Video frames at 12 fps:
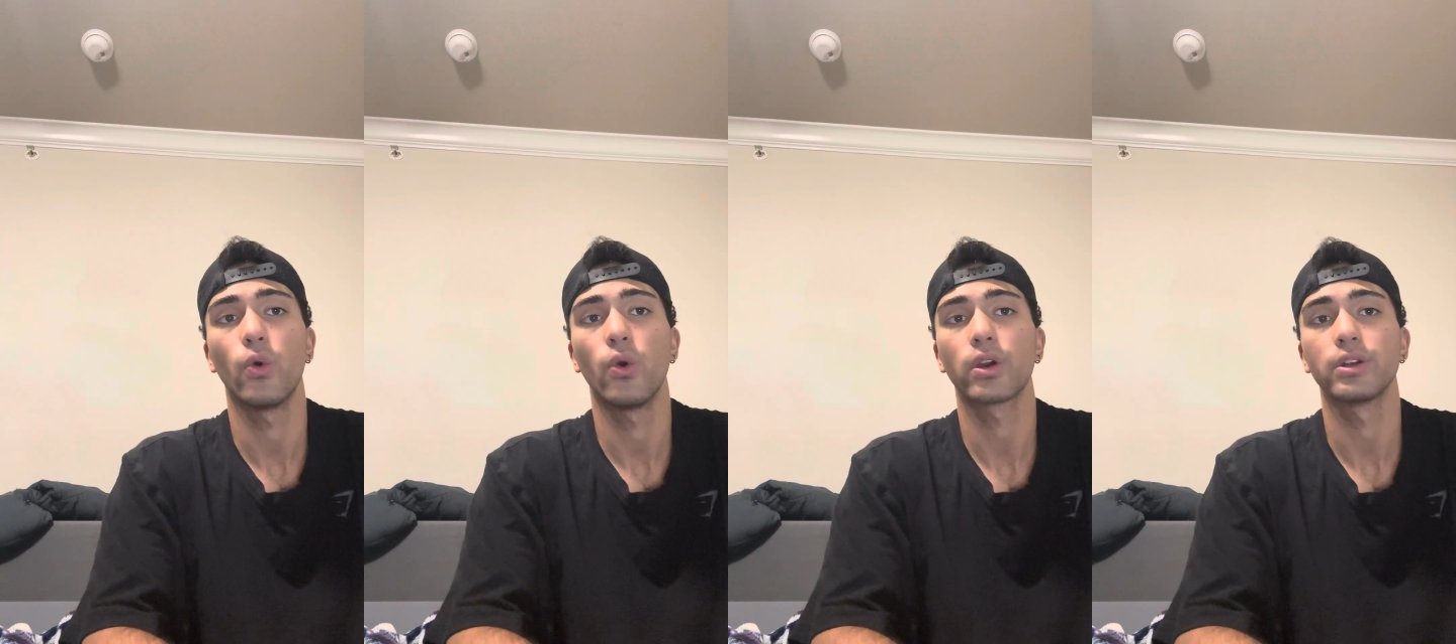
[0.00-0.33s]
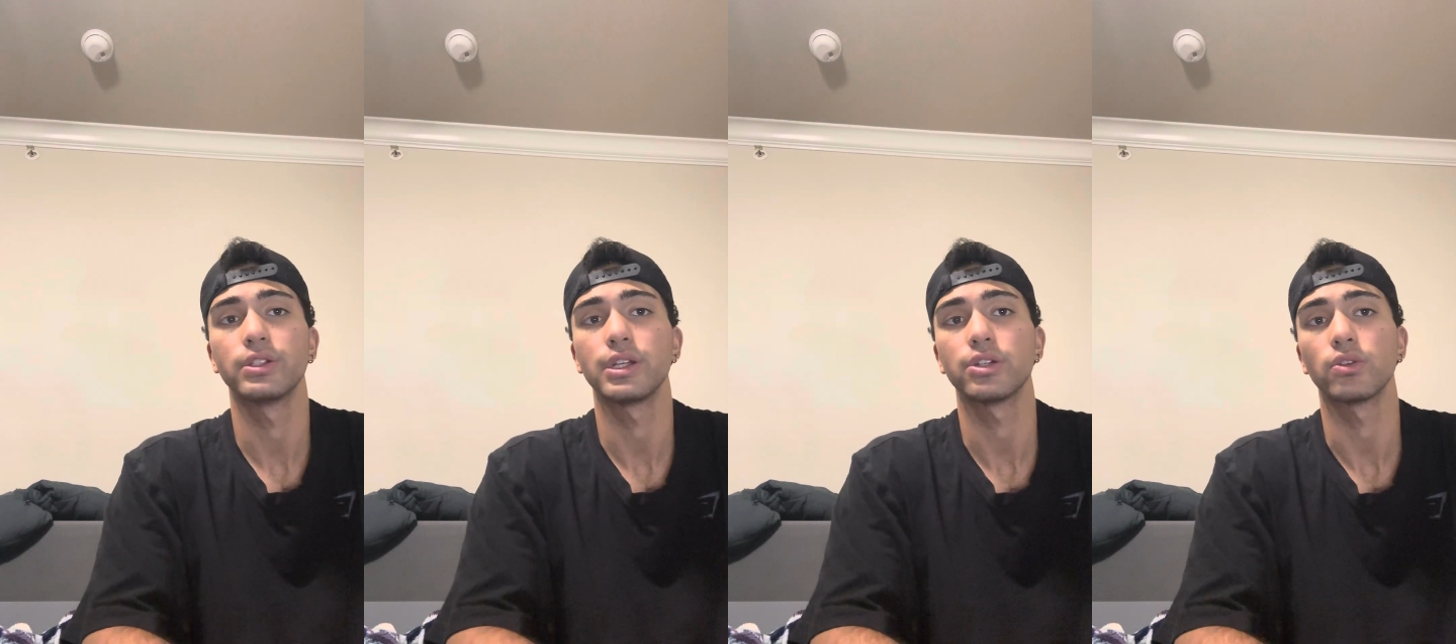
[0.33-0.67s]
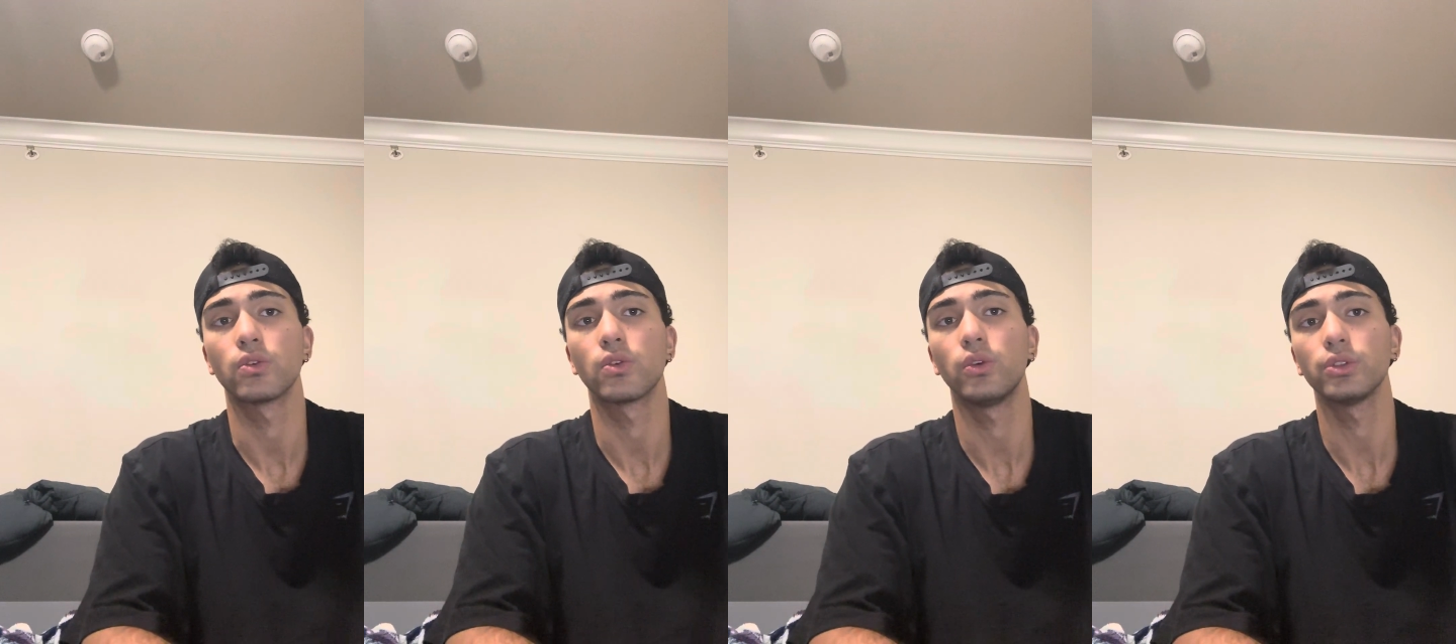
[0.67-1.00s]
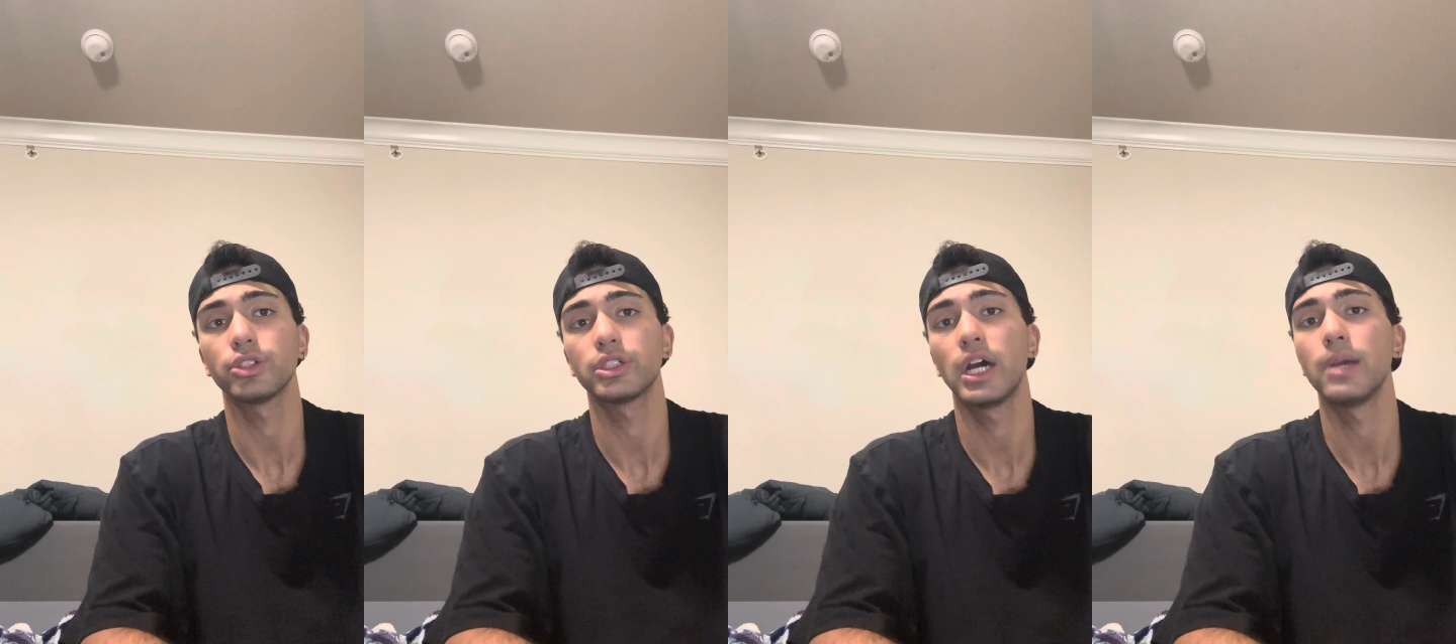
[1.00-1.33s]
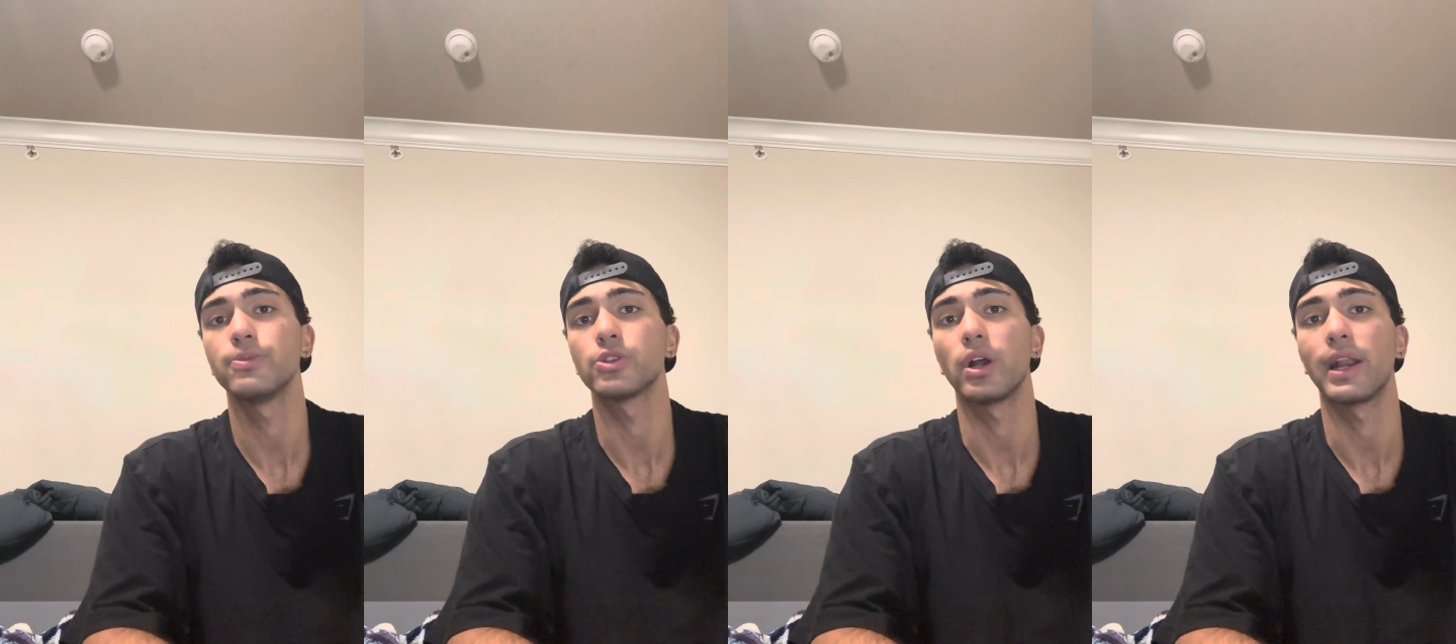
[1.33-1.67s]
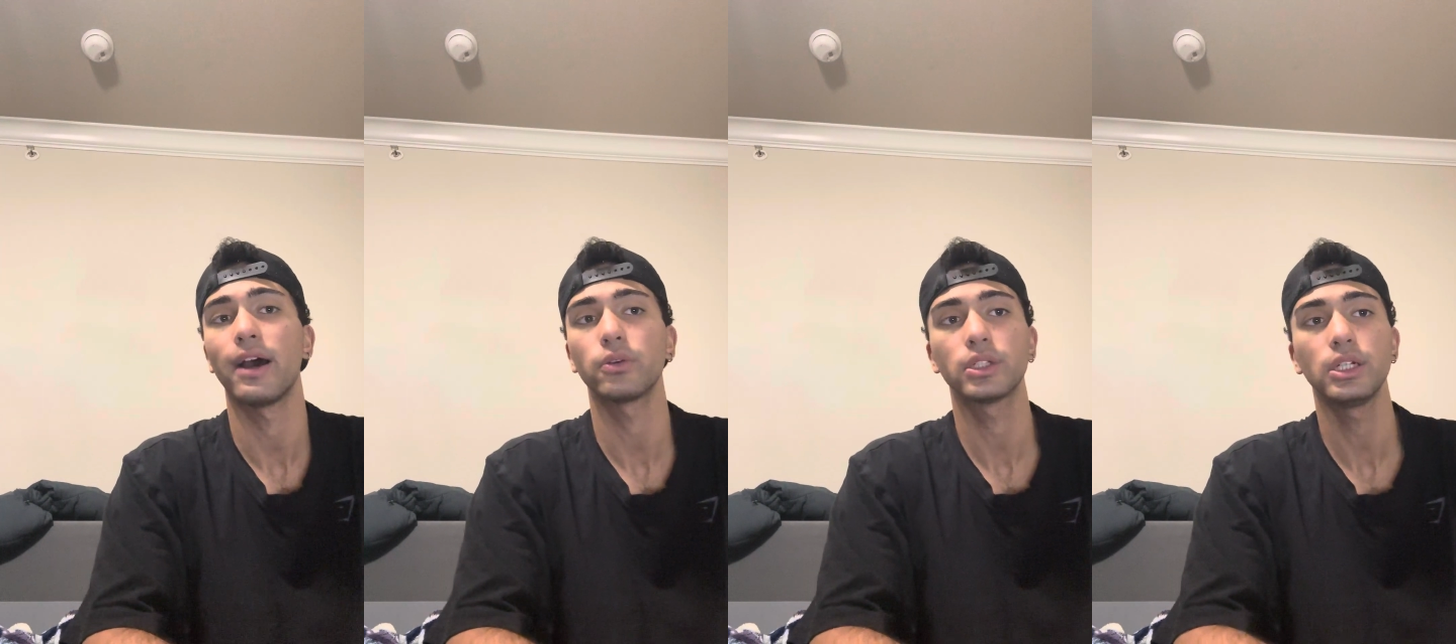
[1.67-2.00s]
organizational culture types on
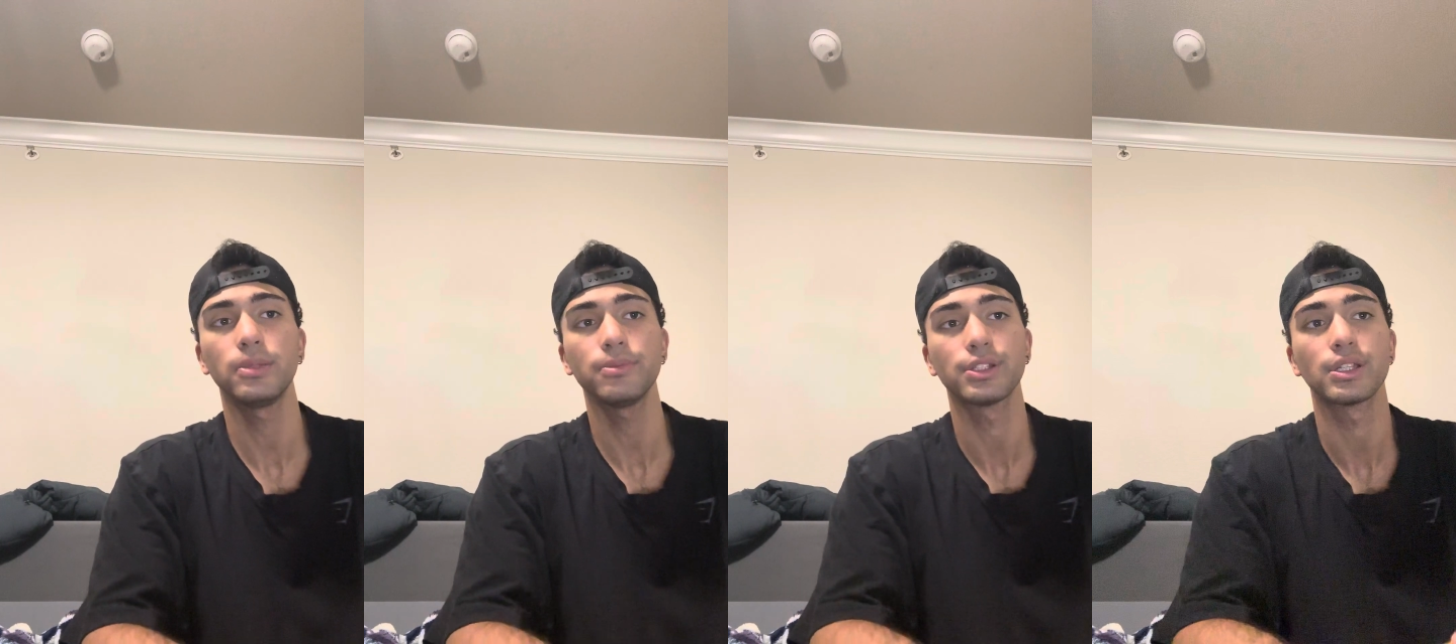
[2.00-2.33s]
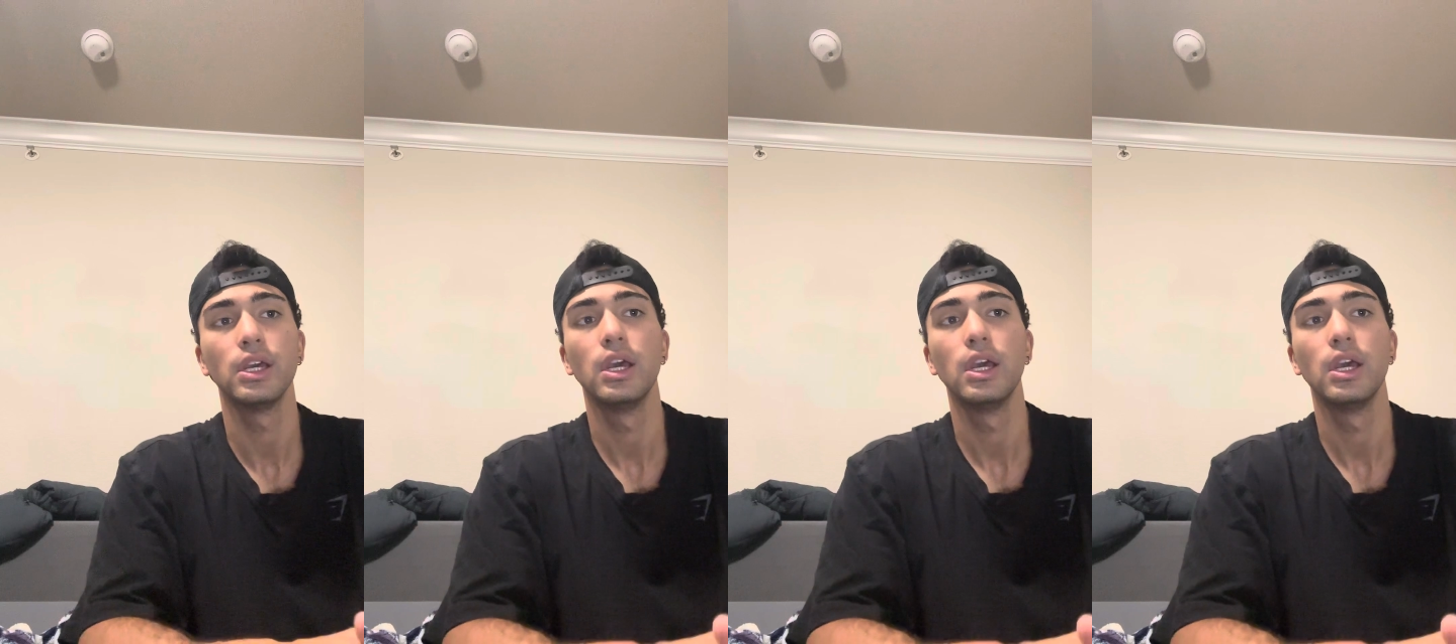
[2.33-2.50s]
outcomes.